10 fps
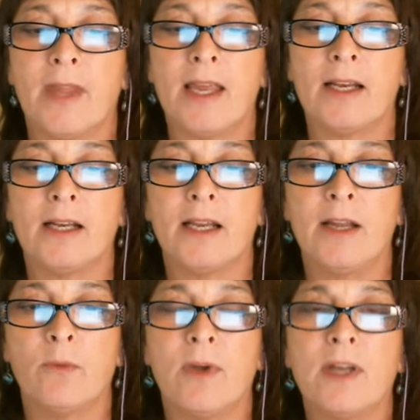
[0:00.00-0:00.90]
And
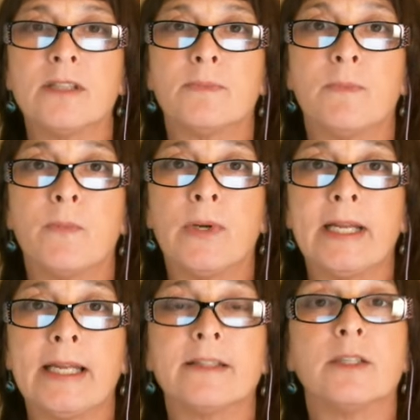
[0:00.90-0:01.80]
it was
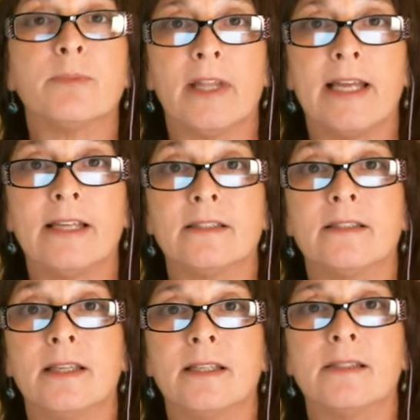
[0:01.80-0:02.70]
putting into place
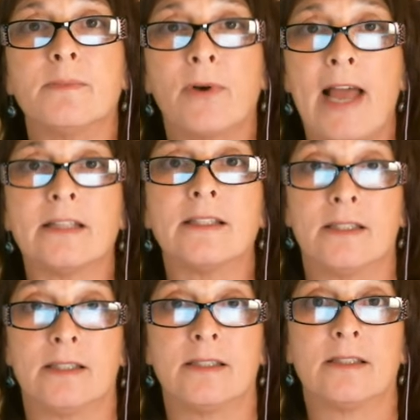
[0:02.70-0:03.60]
these
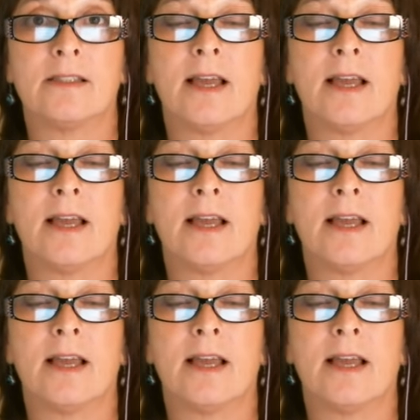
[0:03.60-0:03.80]
practices